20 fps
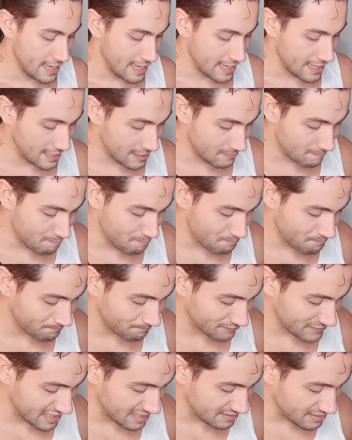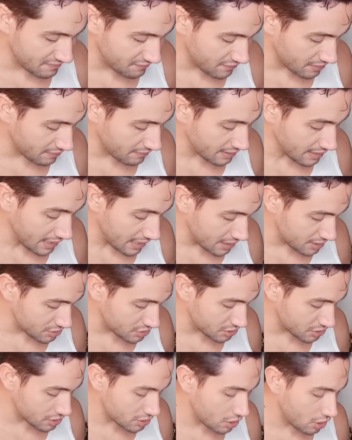The
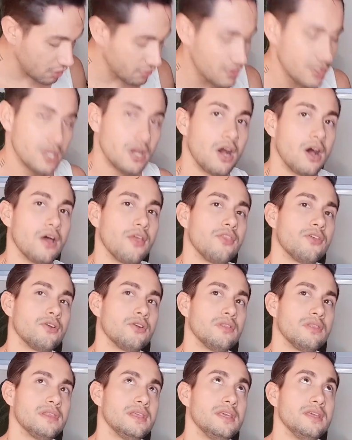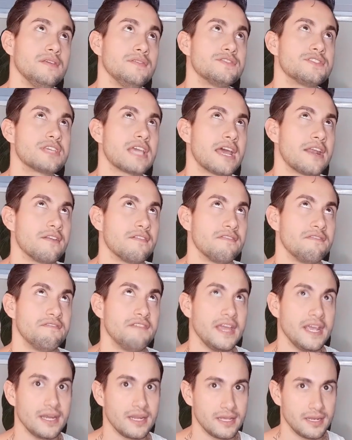variegation on the other leaves kind of
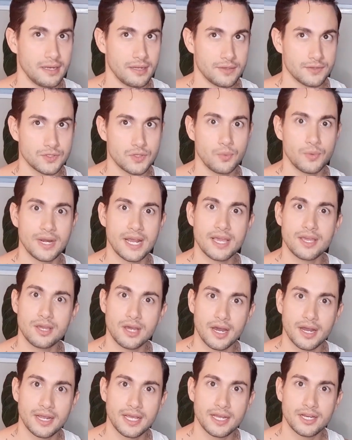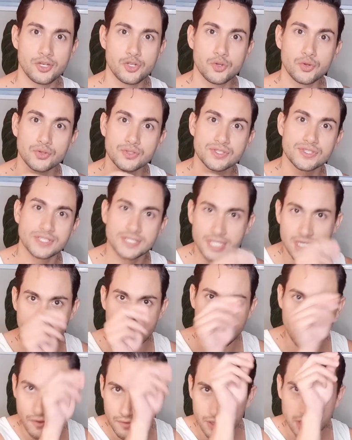faded. So when I got it, you could see
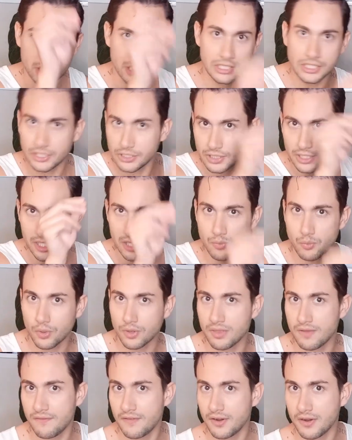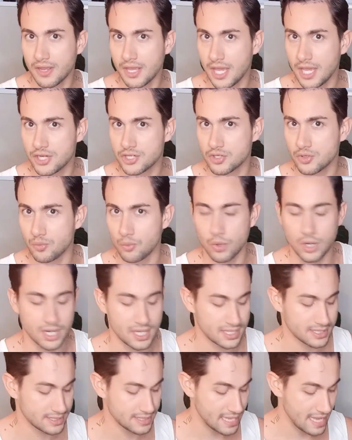very clearly where the variegation
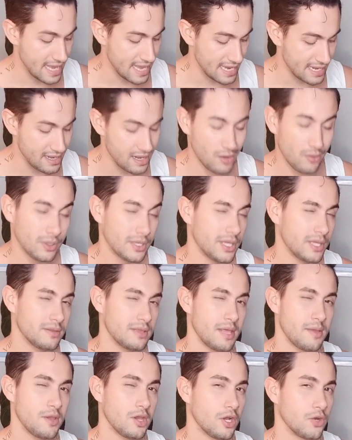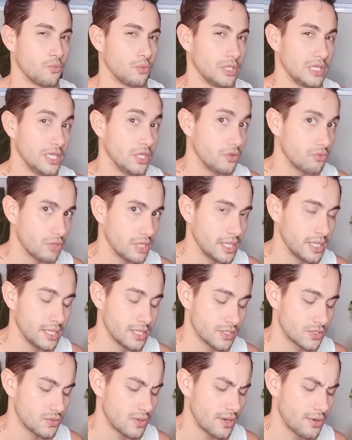was. And now they got really green.
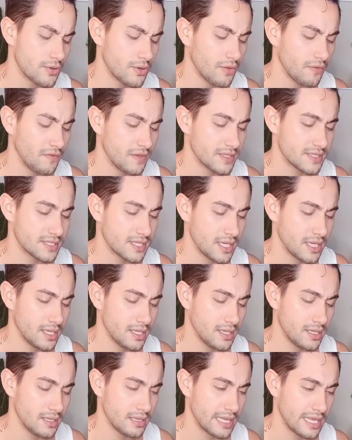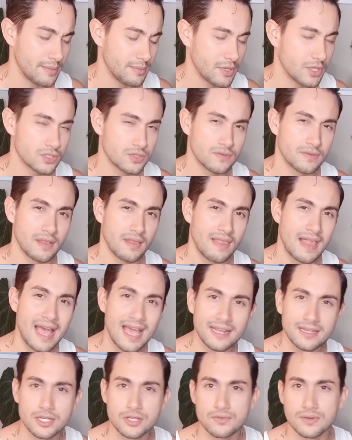So I don't know if it's because of the
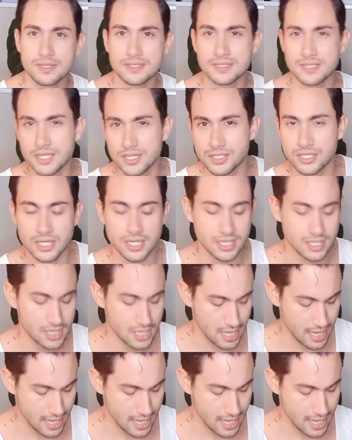light, the transition.